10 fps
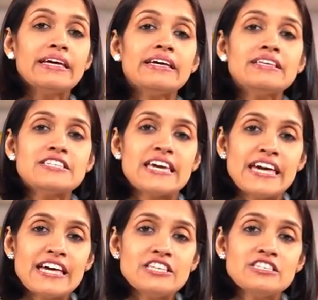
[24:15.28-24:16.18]
it
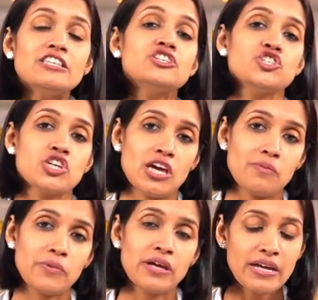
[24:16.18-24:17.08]
changed its
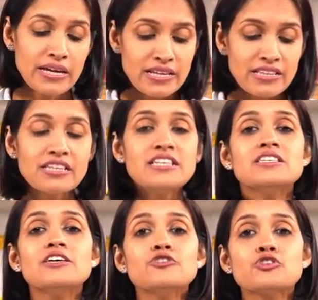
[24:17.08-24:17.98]
shape.
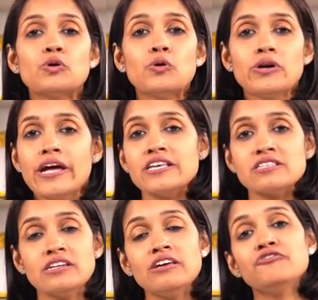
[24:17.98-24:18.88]
This is known
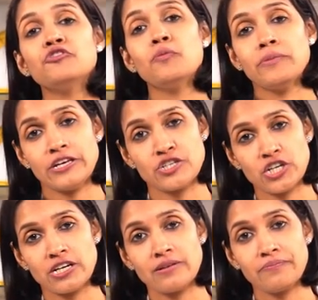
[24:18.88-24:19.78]
as
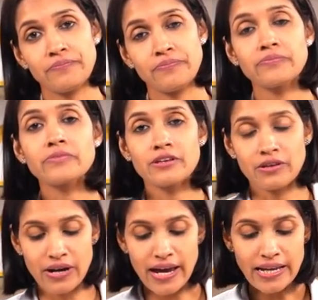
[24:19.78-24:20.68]
deformation.
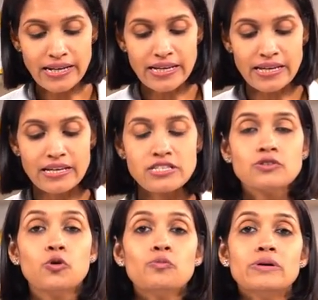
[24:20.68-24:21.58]
Right? Its
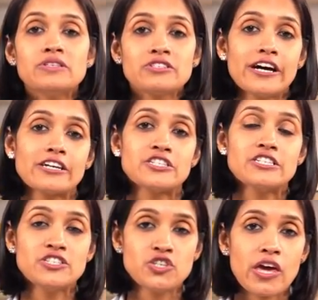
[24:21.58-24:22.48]
normal
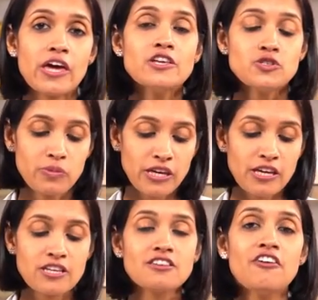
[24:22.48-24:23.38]
structure change
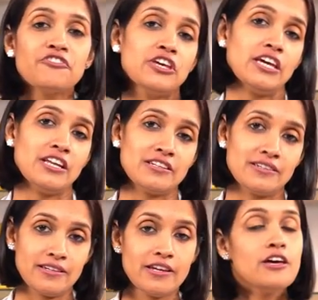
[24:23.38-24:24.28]
because of heat.
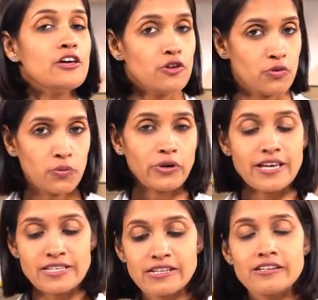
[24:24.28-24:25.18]

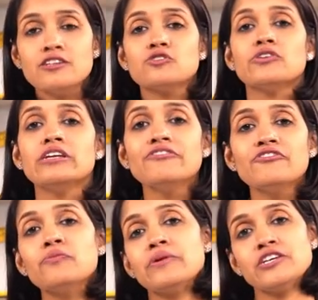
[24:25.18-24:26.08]
Okay, children? So
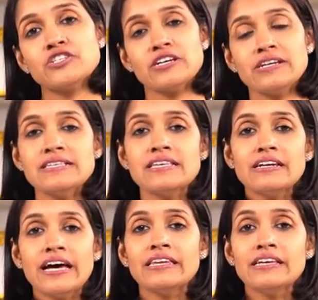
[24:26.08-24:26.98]
deformation is
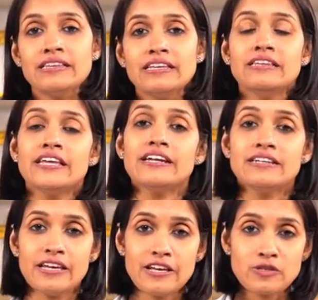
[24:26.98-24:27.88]
another thing that
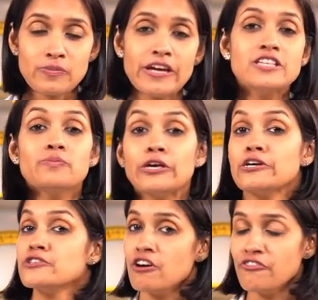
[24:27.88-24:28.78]
takes place
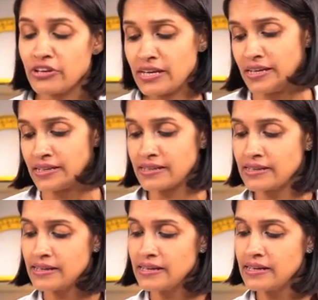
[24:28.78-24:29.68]
because of heat.
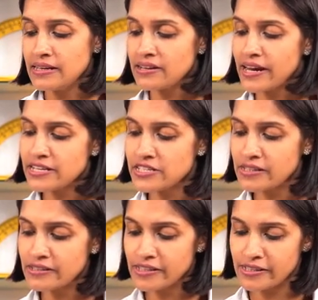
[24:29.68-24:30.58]
Right,
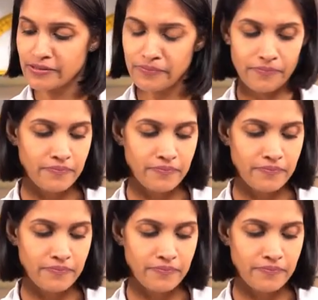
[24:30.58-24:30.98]
children?